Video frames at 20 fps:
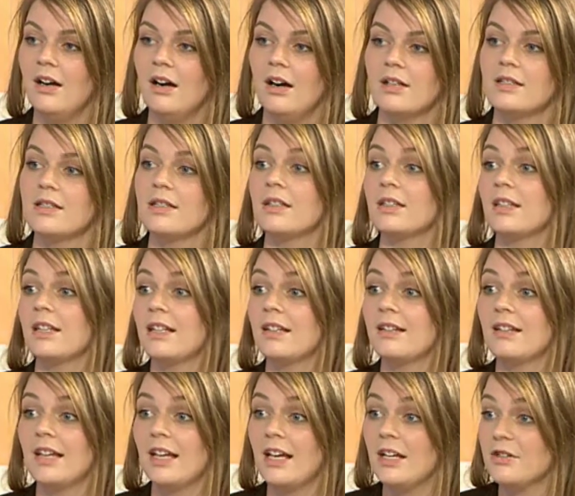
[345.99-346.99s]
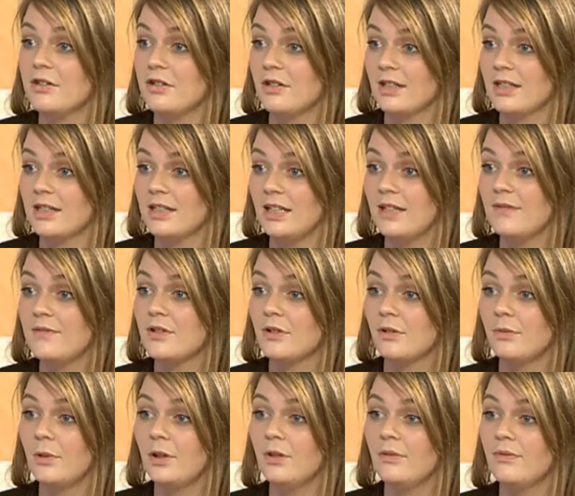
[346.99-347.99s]
I didn't get the gastric sleeve to
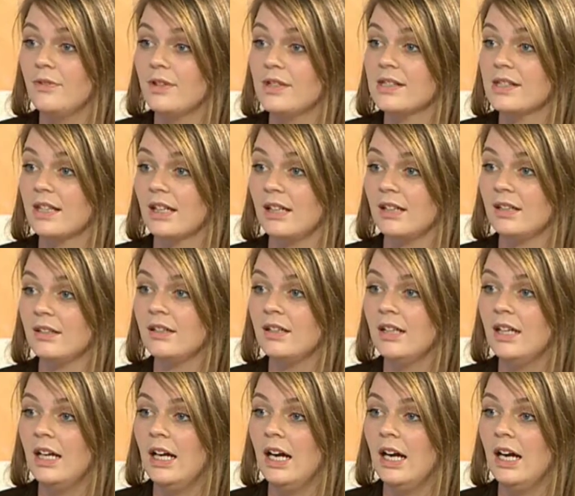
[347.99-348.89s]
remove the skin,